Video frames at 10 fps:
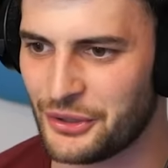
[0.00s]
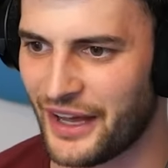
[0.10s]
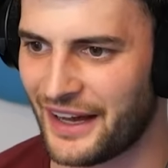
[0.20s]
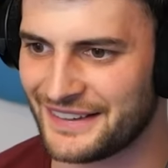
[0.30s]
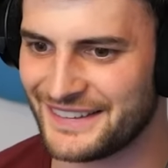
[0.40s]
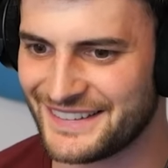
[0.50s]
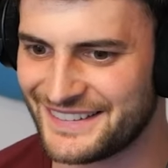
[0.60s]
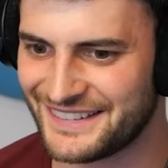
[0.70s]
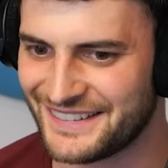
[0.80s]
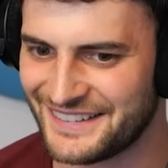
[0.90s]
that?
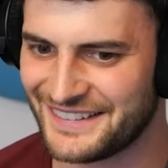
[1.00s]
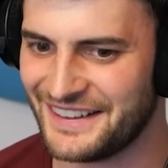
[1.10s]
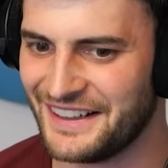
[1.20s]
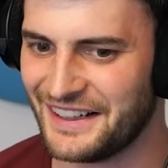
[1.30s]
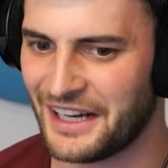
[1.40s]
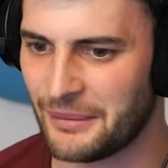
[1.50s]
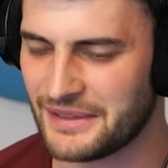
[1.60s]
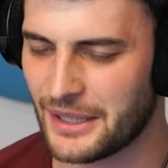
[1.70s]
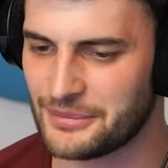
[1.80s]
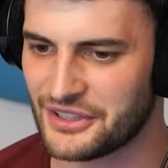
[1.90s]
How many
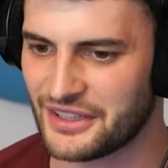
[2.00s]
times are you going to